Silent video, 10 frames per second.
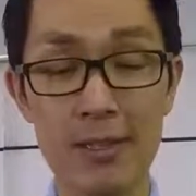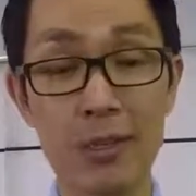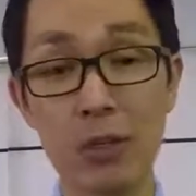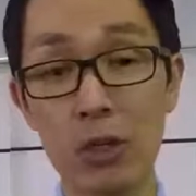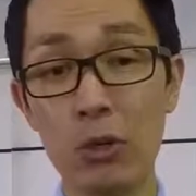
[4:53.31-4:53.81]

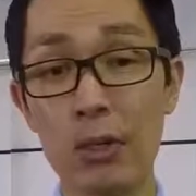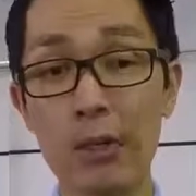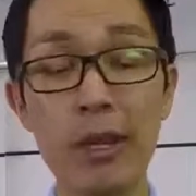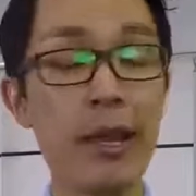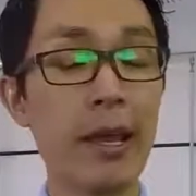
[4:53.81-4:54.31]

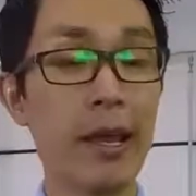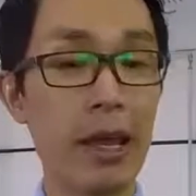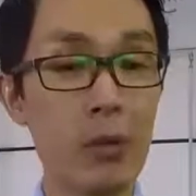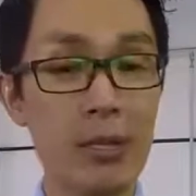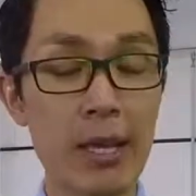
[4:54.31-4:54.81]
including
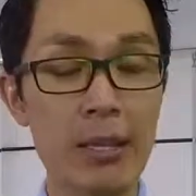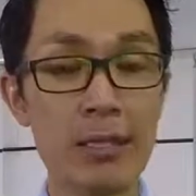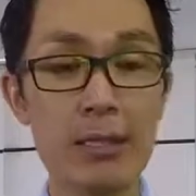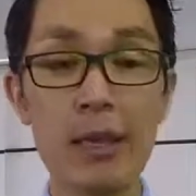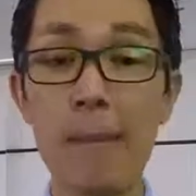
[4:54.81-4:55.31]
hearing
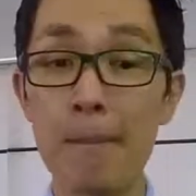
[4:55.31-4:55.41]
tests,